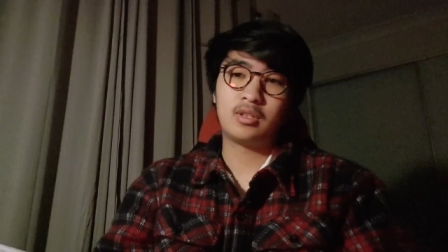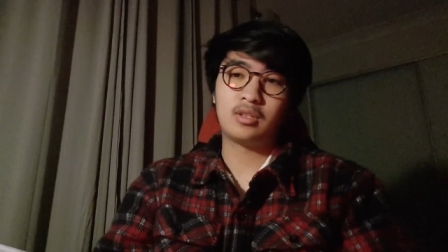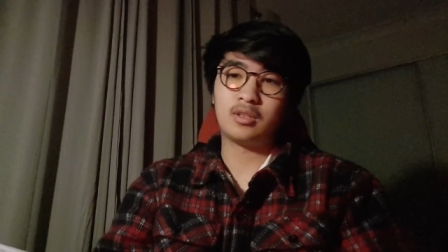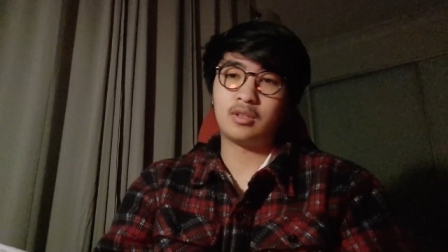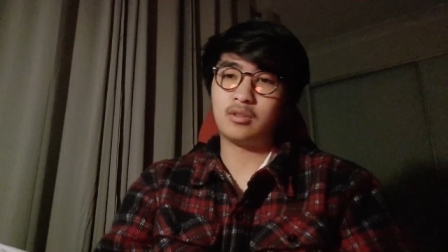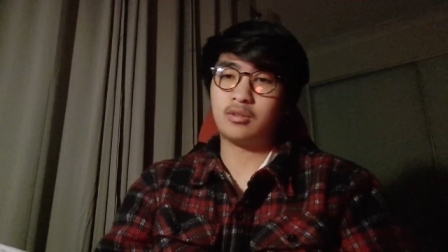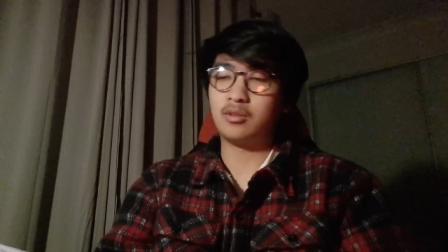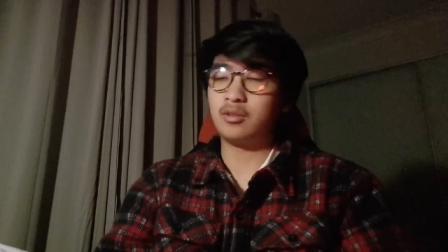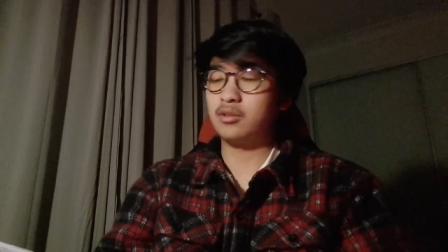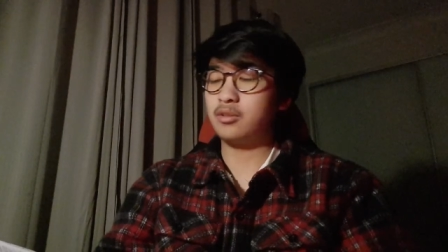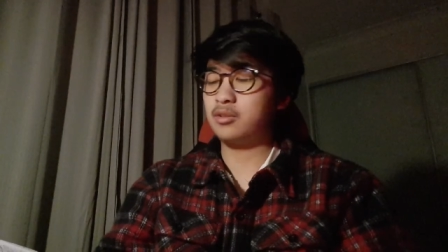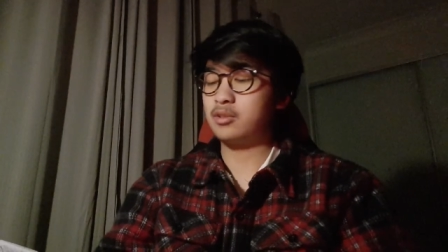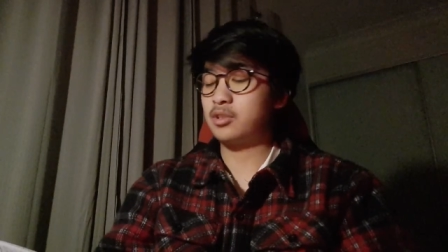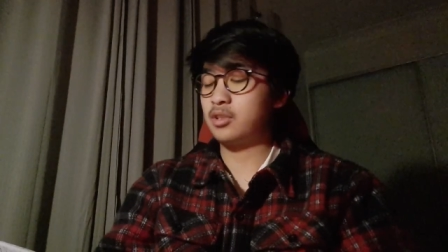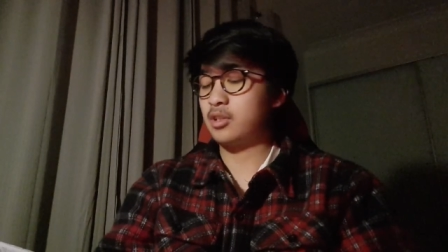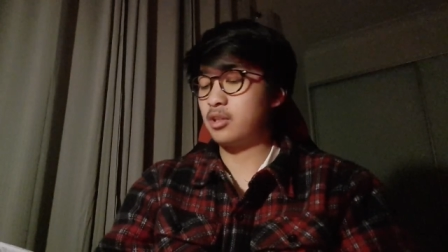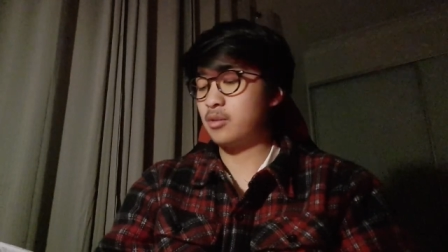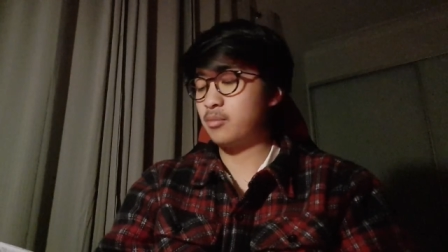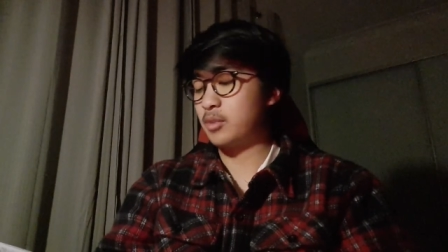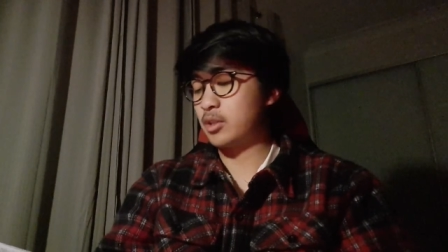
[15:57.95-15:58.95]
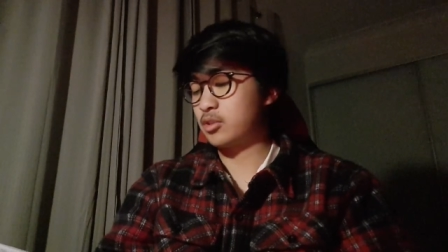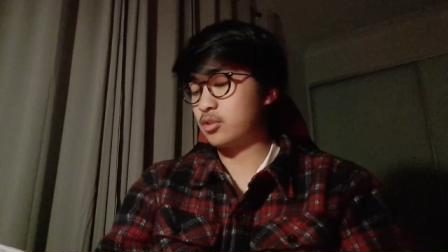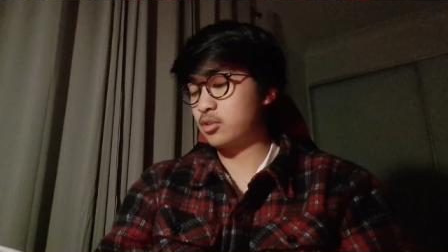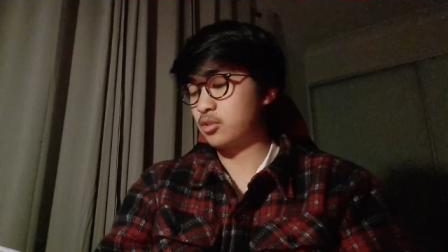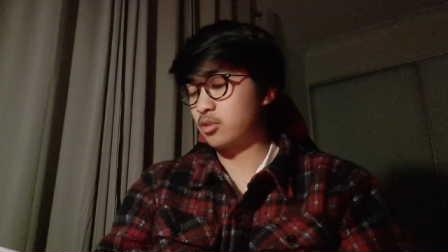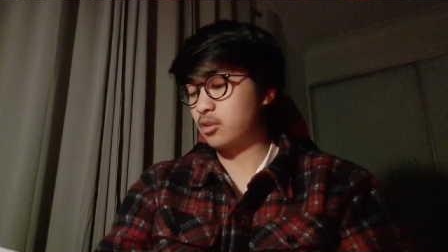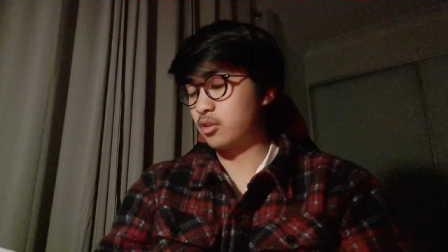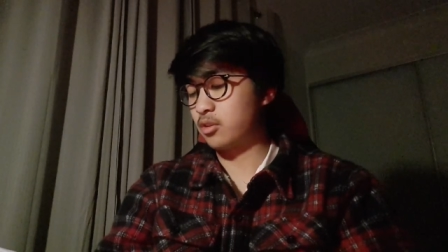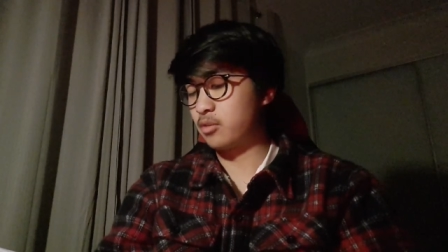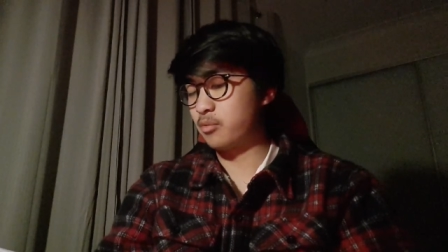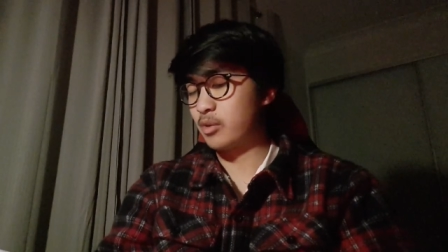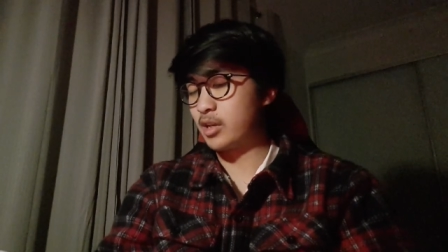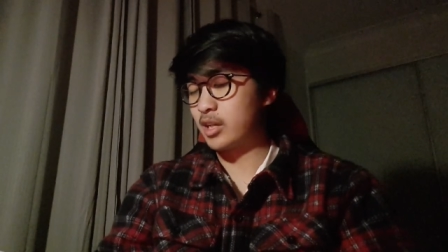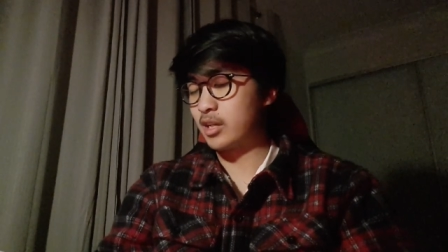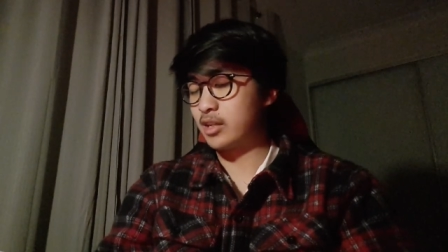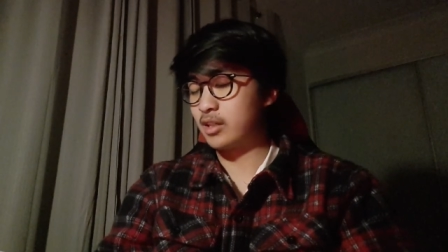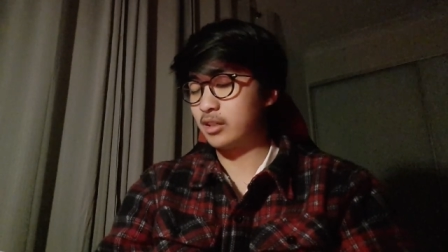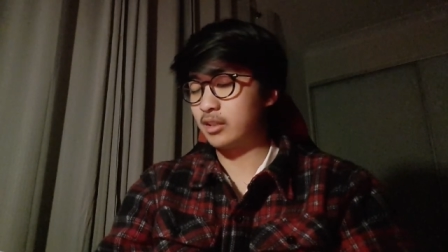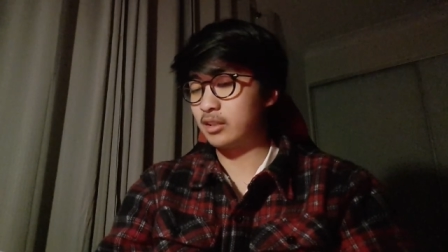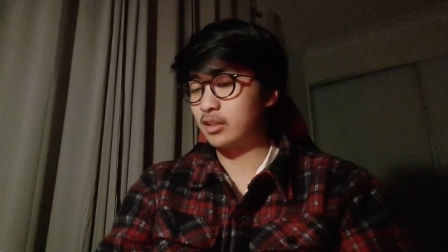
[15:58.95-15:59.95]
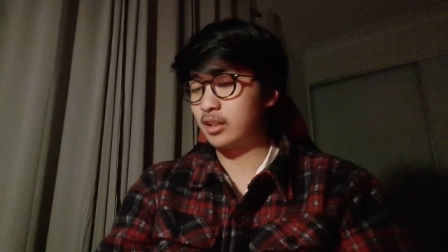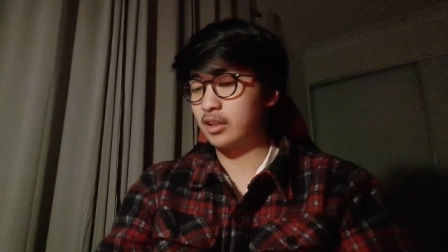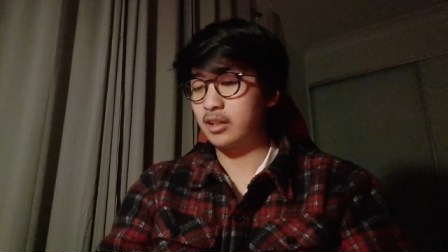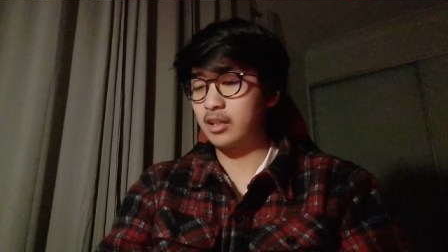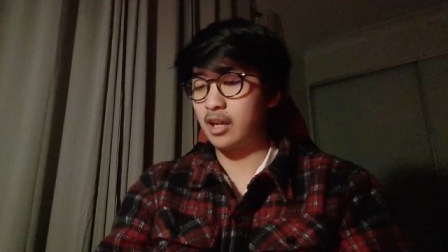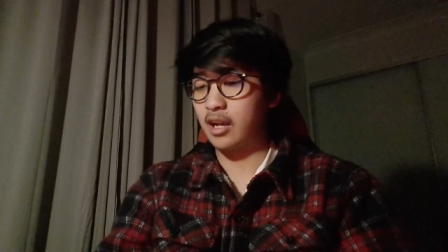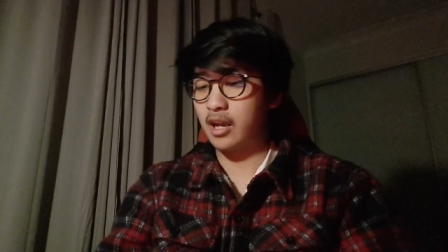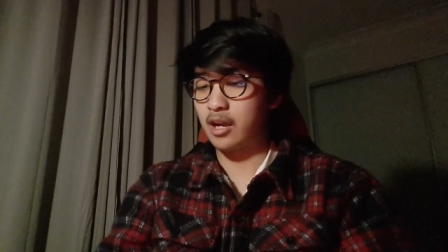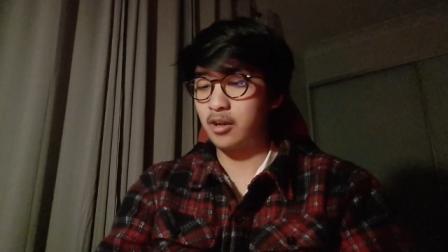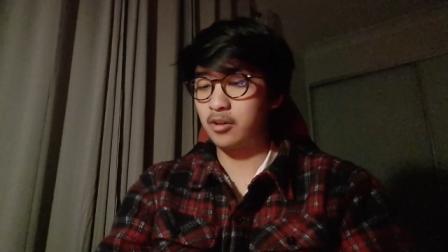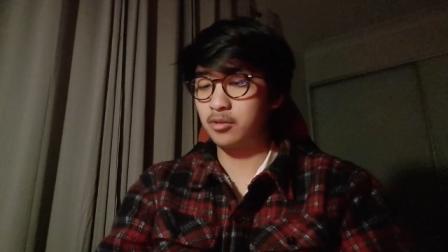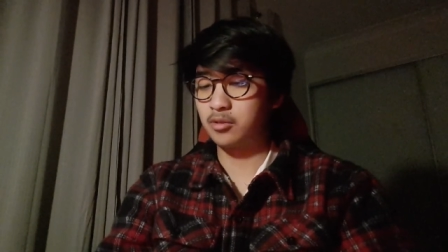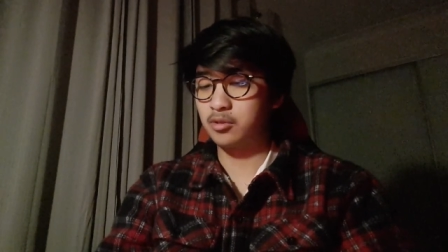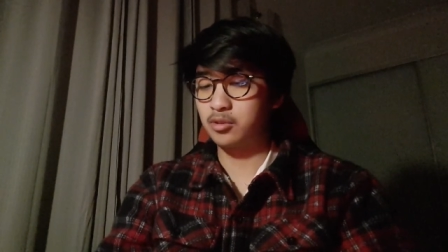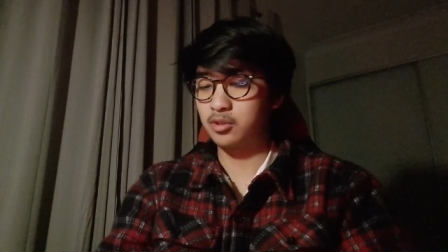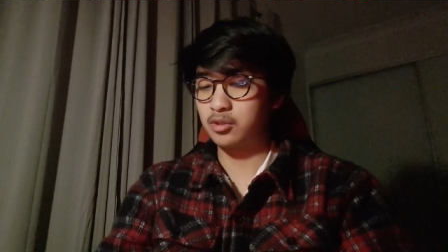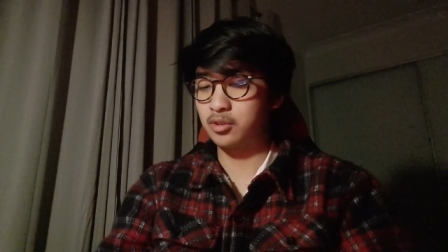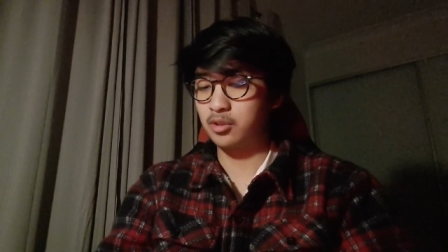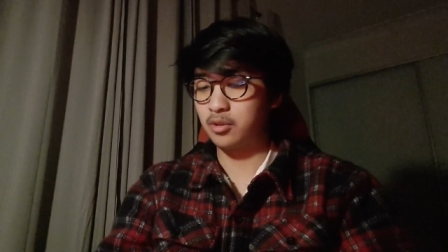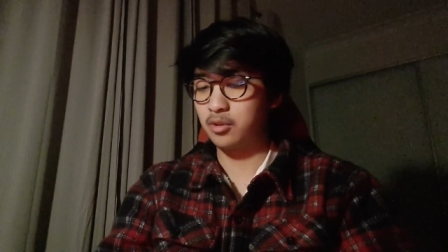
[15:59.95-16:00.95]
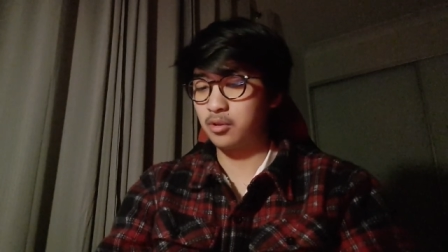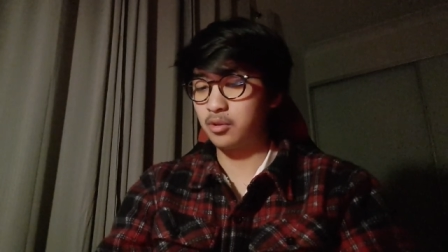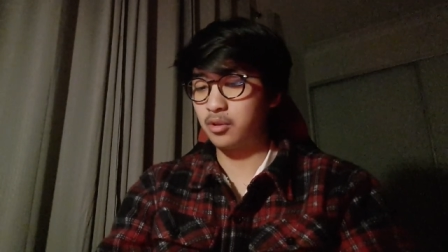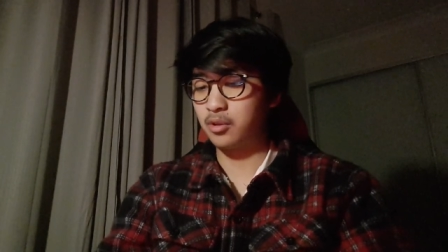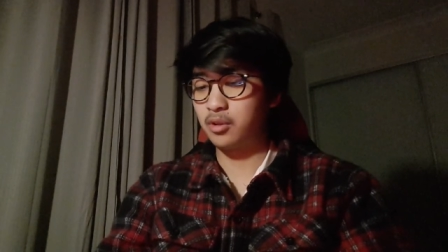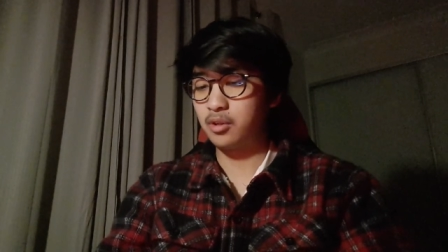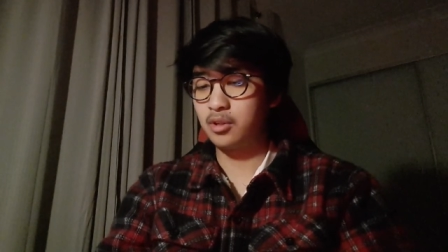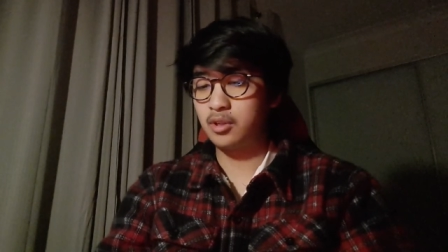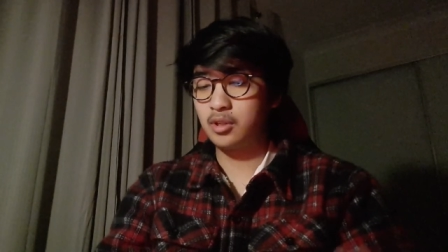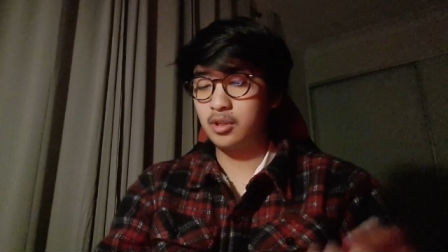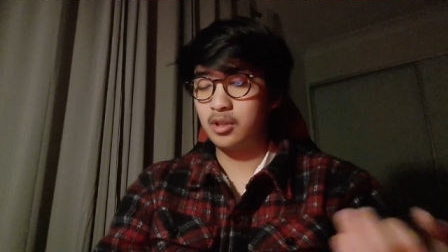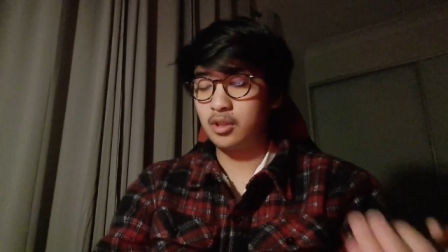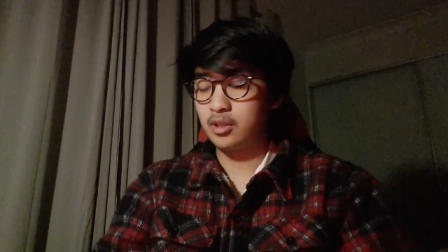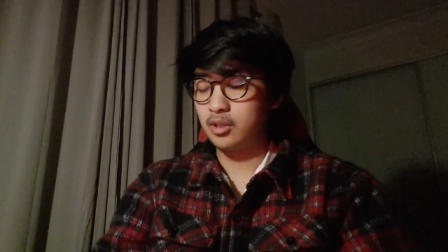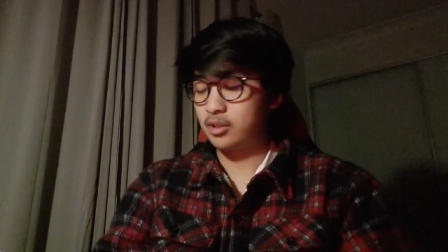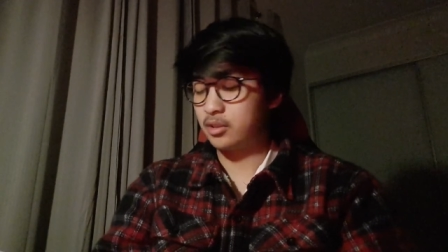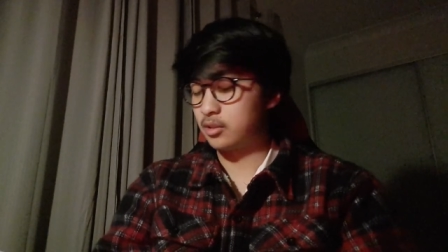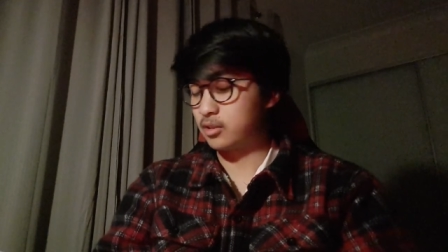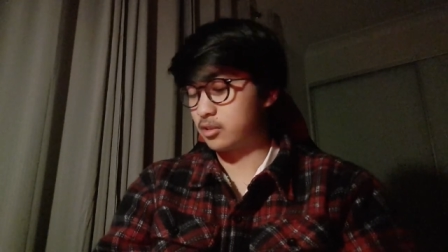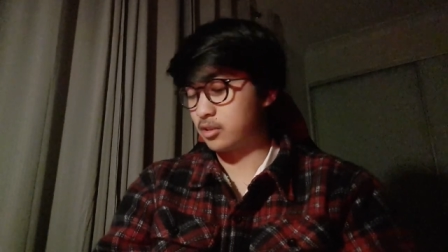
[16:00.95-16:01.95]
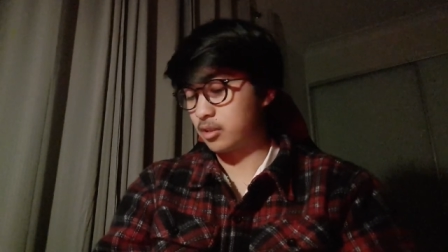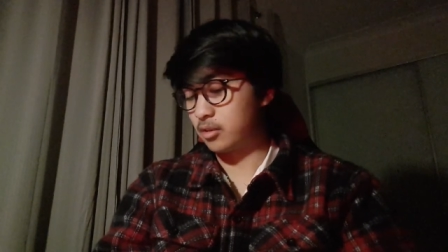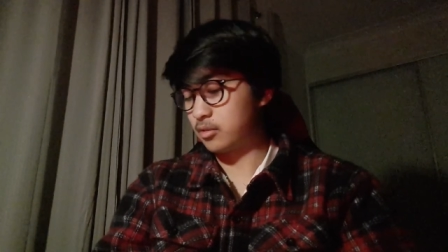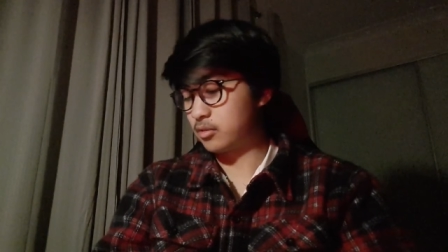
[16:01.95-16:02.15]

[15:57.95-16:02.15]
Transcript: Honestly, I might just go to bed in like an hour or so, because